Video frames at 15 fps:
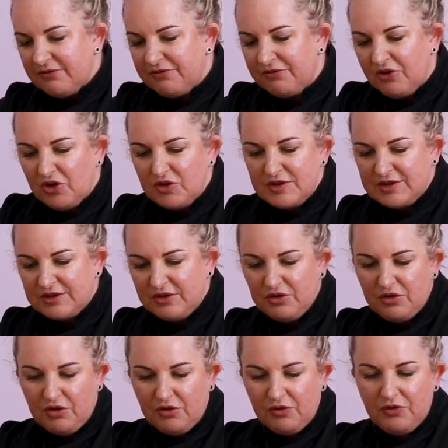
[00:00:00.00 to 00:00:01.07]
frozen
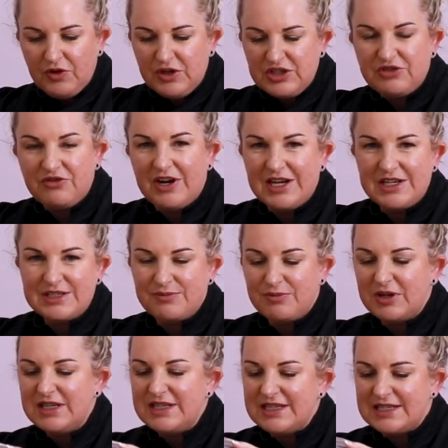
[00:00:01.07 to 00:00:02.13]
or fresh
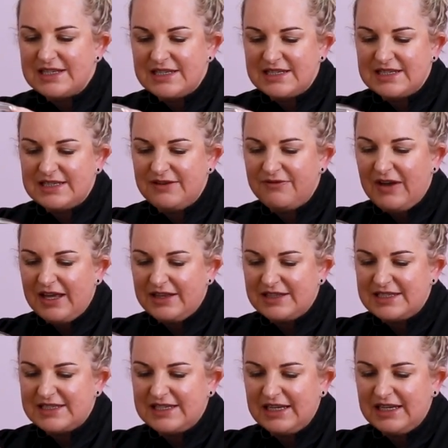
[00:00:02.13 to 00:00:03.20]
raspberries, sieve out the
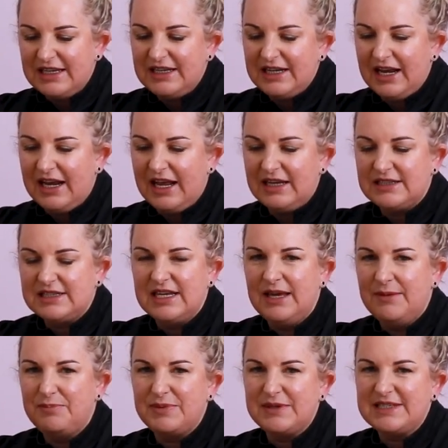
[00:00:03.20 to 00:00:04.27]
seed and add
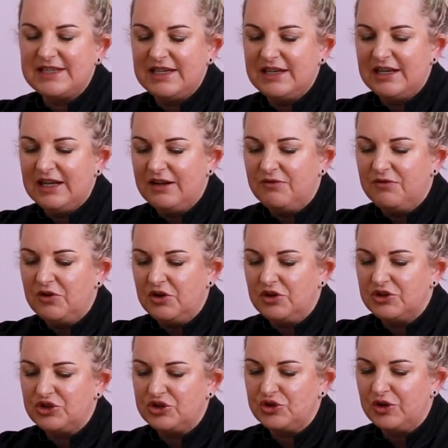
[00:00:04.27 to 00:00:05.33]
10%
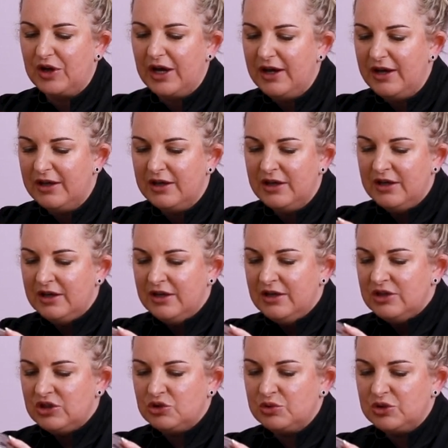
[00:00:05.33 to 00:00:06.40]
inverted sugar
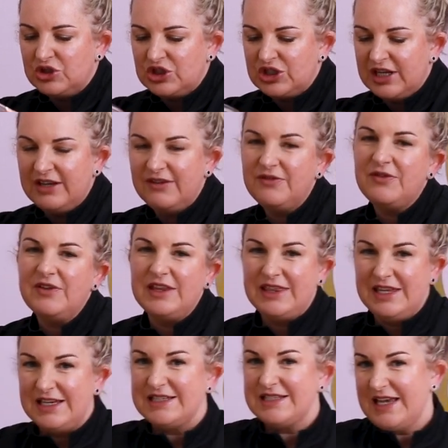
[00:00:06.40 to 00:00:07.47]
to achieve
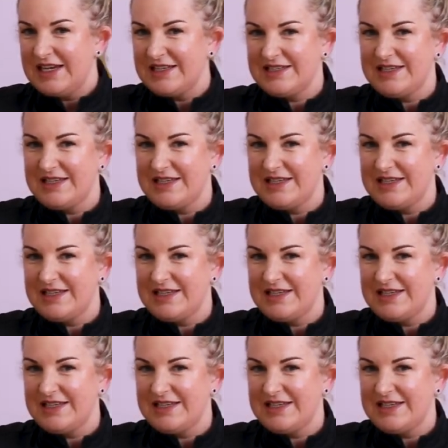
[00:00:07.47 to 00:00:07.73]
the exact